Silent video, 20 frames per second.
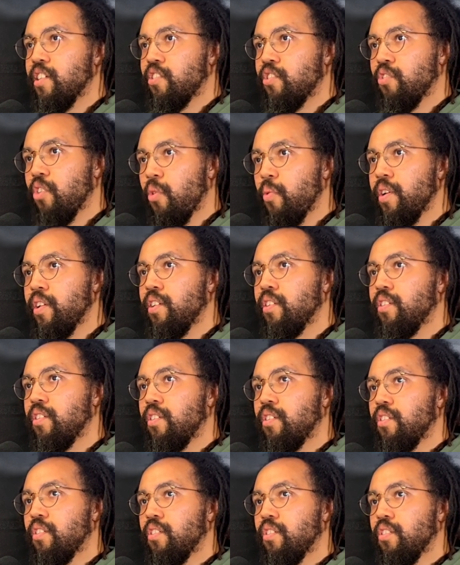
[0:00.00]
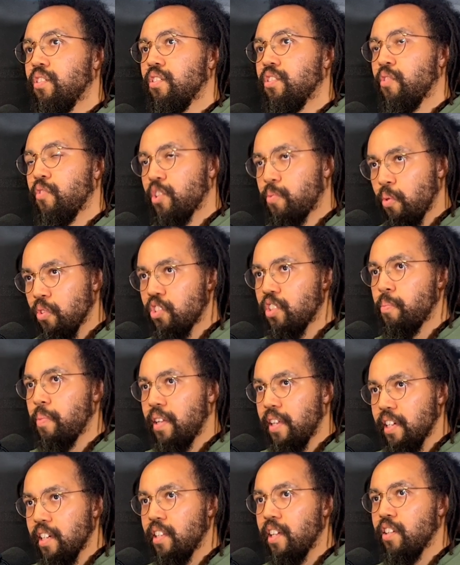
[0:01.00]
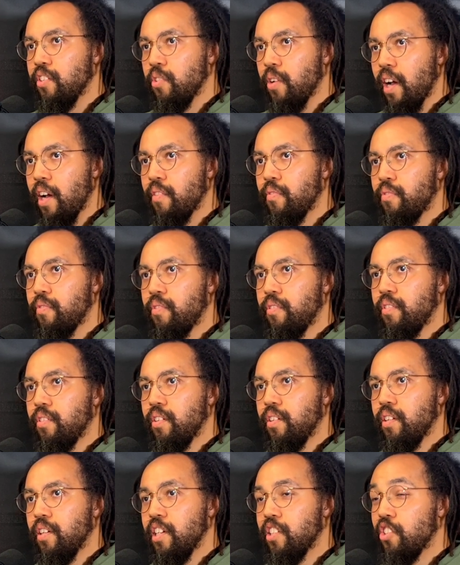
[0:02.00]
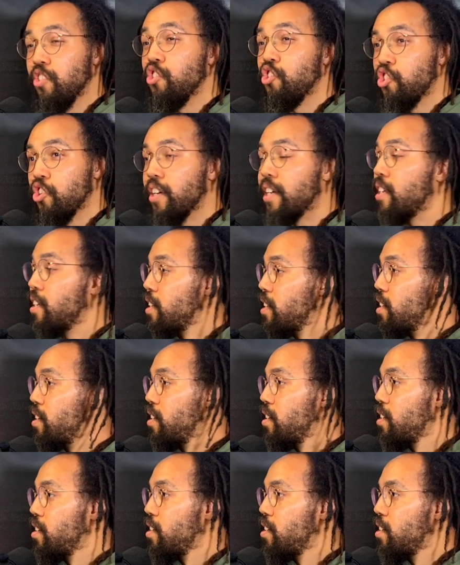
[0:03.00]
It's knowing the responsibility that you have. It's enjoying it.